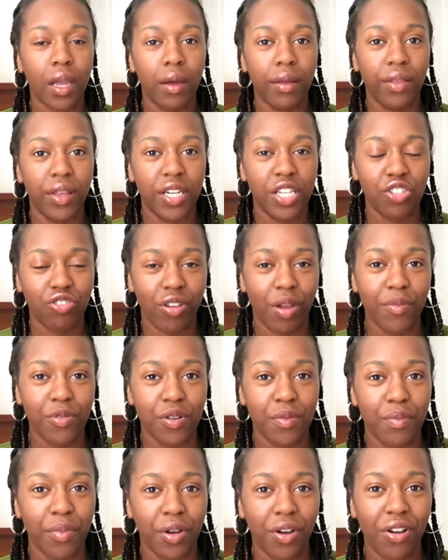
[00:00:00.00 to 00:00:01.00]
the
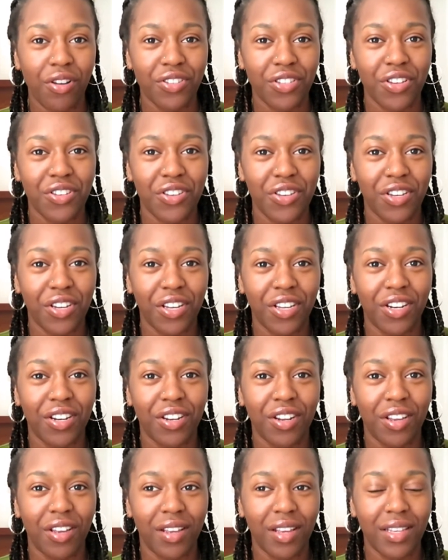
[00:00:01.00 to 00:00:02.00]
description box so you
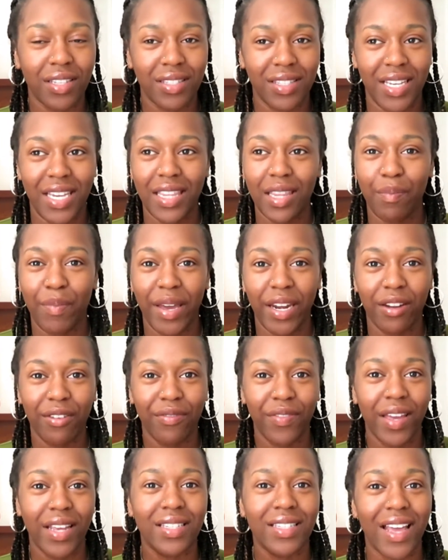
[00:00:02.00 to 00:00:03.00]
can see the
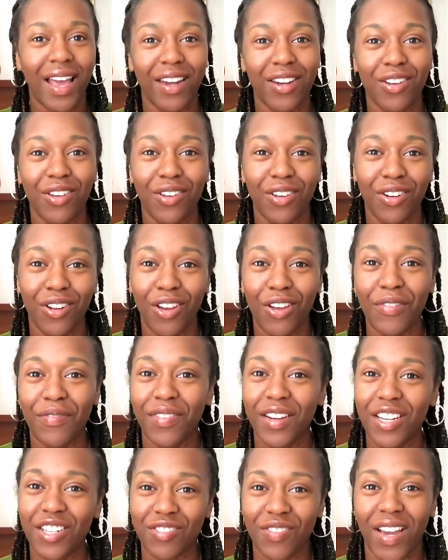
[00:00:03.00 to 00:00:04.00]
benefits and you can
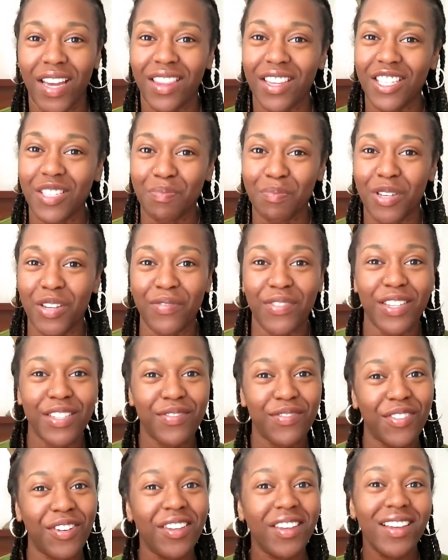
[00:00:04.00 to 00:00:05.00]
hopefully try the smoothies
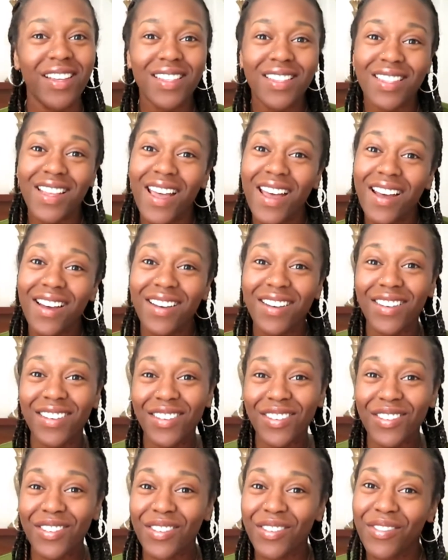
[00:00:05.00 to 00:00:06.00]
for
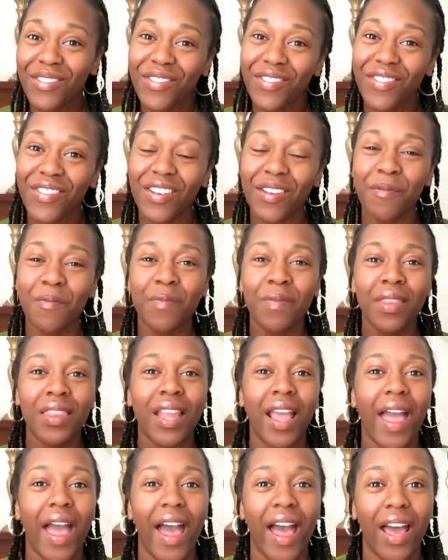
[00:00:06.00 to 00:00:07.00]
yourself.
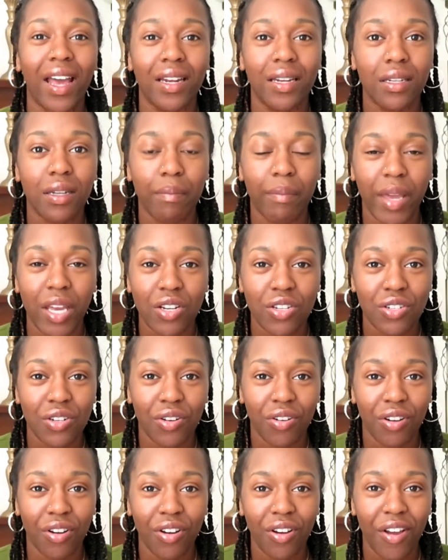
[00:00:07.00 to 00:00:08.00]
And make
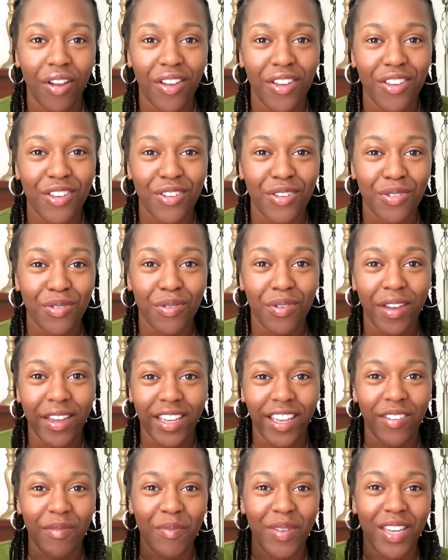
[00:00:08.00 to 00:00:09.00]
sure you
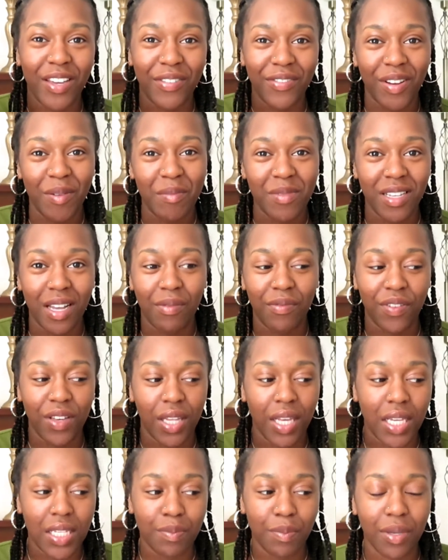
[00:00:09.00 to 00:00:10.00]
give me a thumbs up for
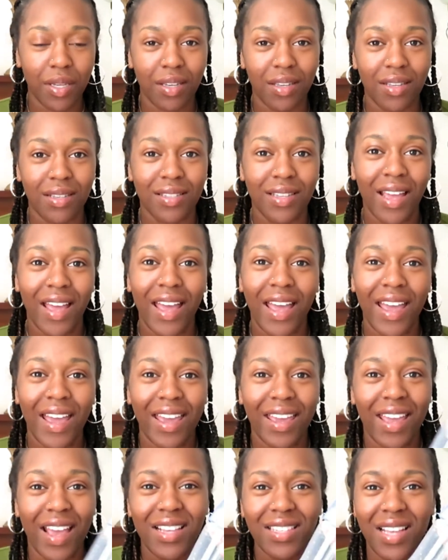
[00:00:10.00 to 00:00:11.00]
this because
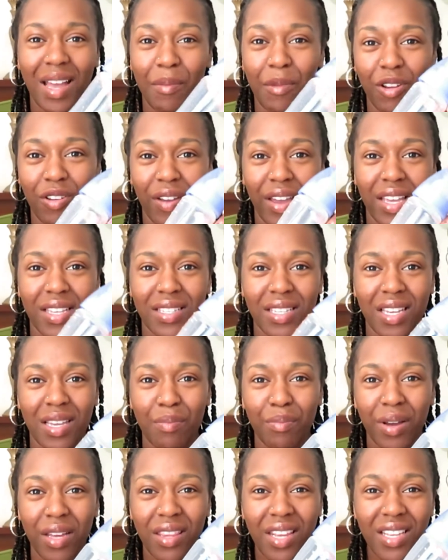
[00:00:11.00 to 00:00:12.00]
yes, I'm crazy,
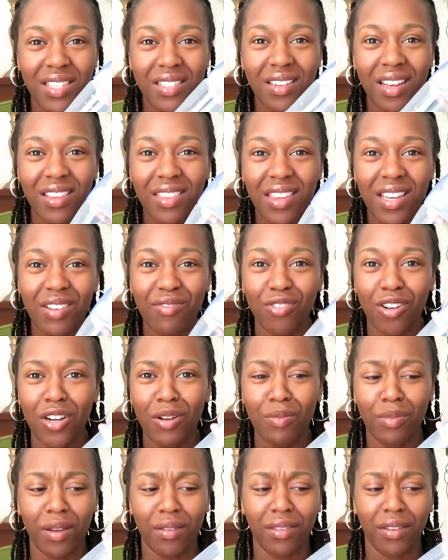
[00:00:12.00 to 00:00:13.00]
but there's nothing
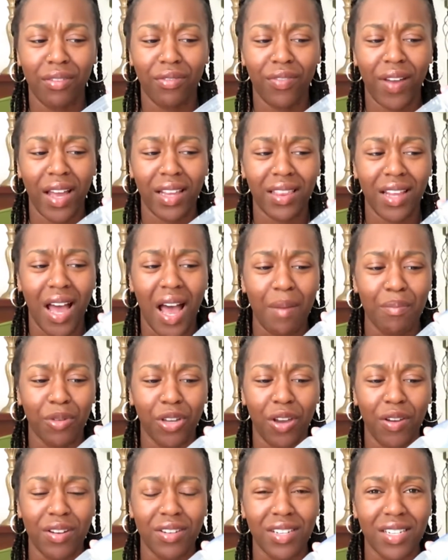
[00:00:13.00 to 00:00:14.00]
wrong with the fact that I'm
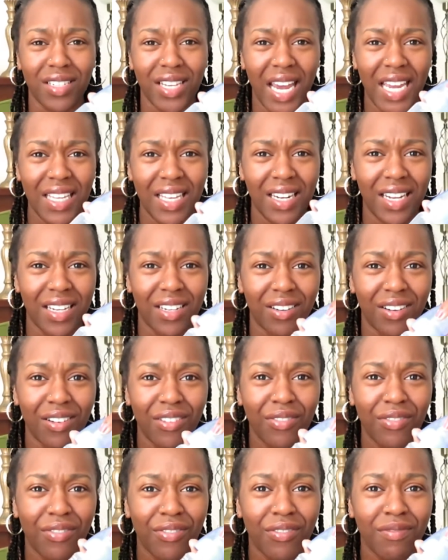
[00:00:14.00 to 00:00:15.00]
going to take the lid
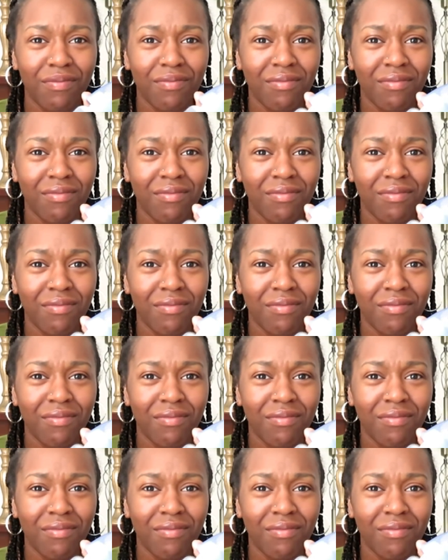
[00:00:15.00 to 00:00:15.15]
off